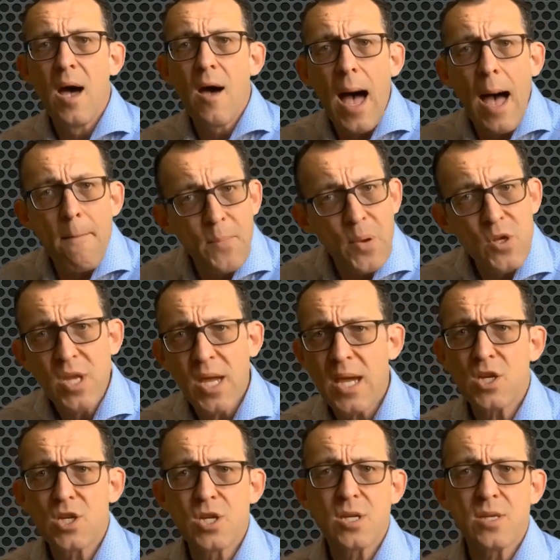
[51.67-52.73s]

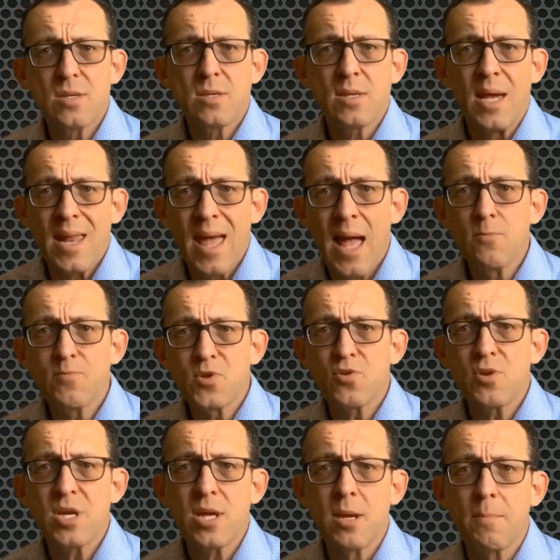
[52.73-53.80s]
amputations and help
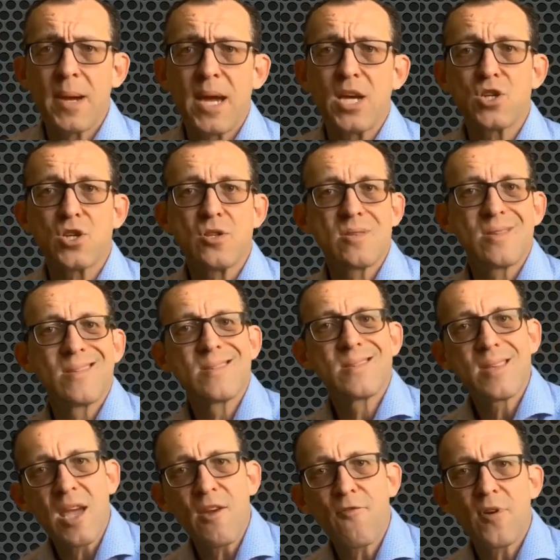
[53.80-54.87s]
treating patients
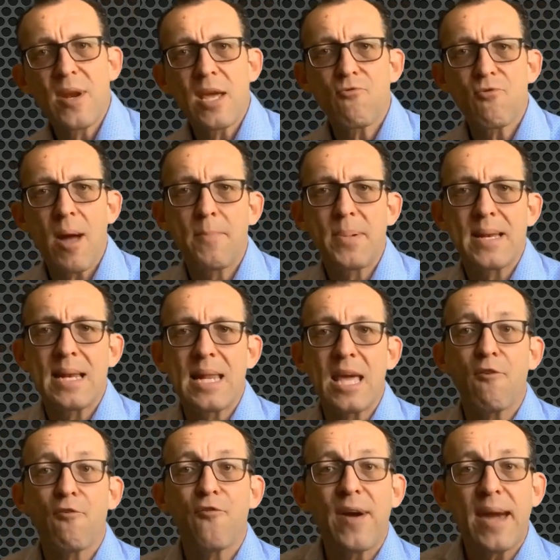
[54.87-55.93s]
safely, rapidly,
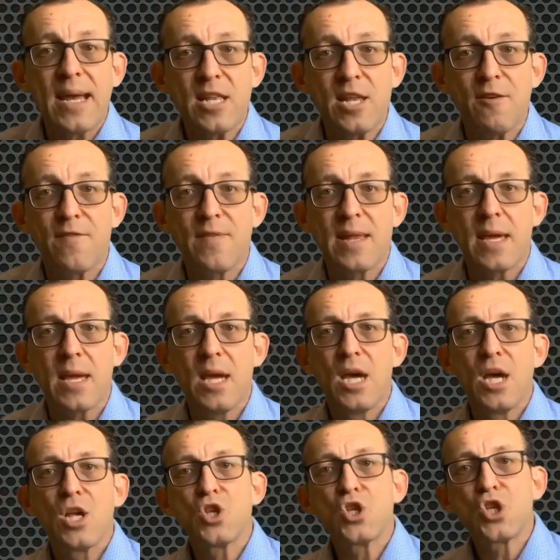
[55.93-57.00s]
effectively,
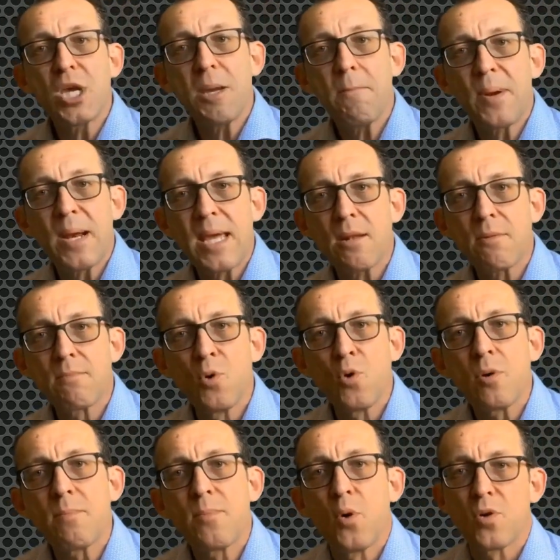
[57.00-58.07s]
cheaply and
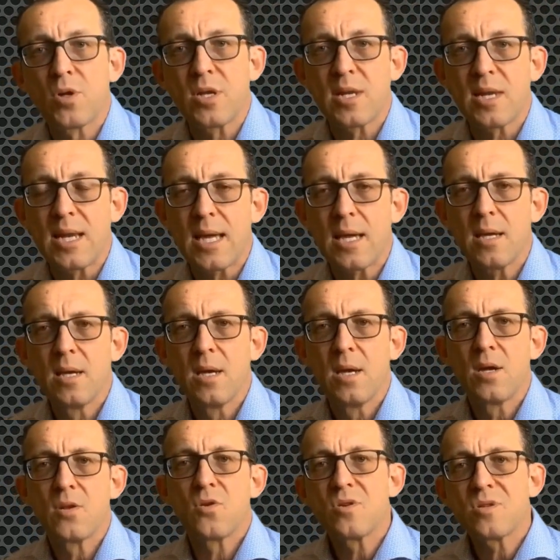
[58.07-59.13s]
more importantly,
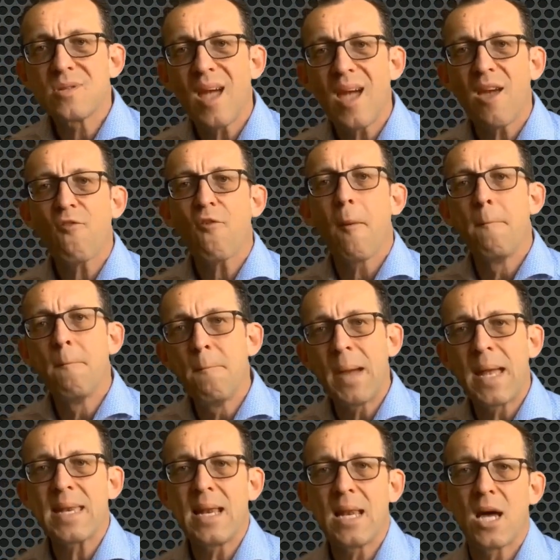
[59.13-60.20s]
to save
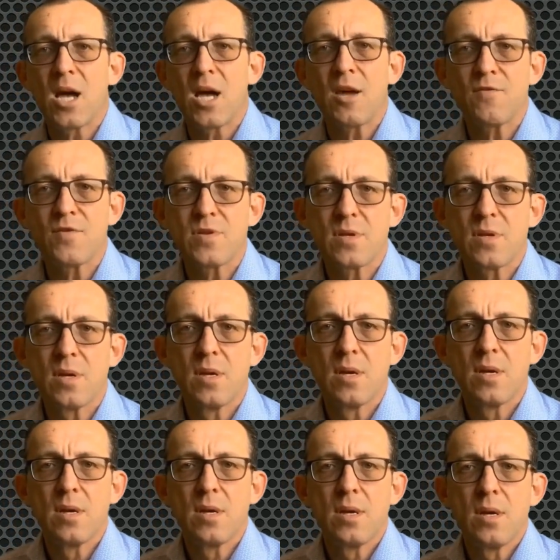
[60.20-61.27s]
many lives.
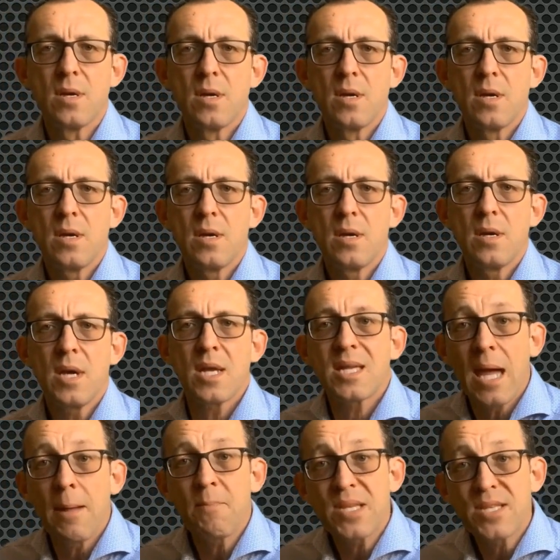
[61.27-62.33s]
It
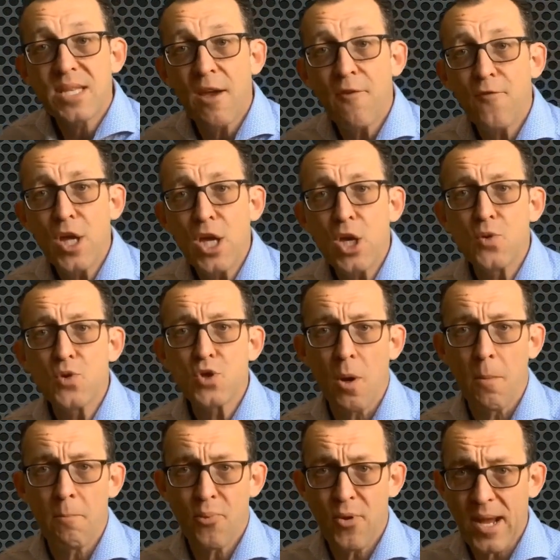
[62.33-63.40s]
can be safely used
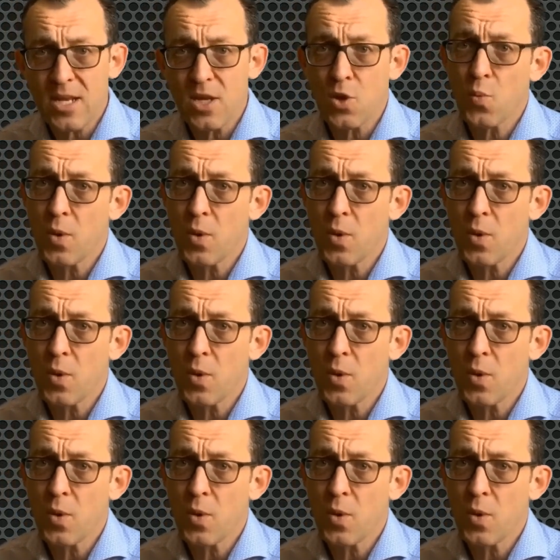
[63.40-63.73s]
on pregnant